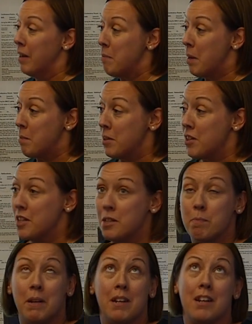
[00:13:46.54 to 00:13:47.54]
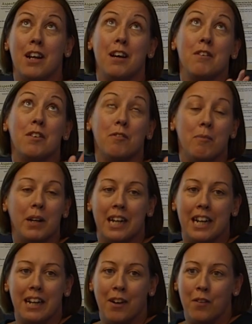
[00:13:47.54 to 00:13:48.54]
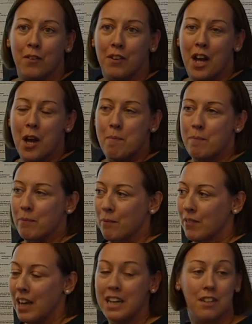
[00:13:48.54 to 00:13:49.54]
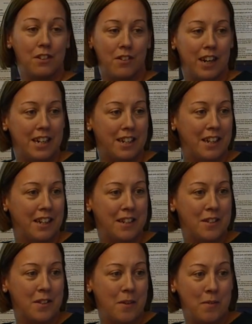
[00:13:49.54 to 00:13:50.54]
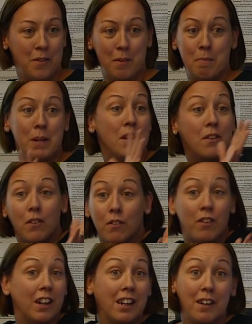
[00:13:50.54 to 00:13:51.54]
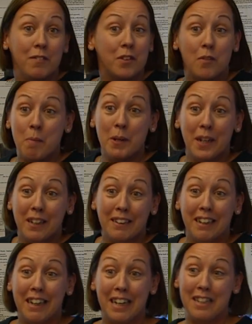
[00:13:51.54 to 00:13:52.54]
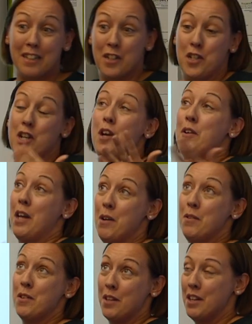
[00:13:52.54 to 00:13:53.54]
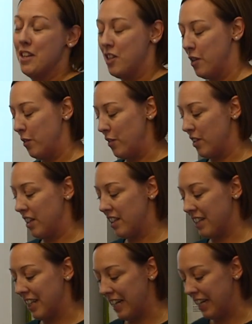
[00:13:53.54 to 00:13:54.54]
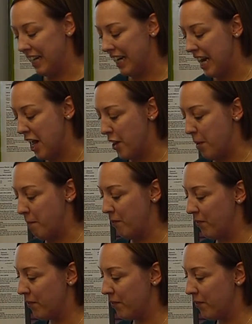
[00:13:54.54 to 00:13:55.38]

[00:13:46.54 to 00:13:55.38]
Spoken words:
Publishers spend loads of money on illustrators doing beautiful front covers for books, that they have to show those to the children so they can get them.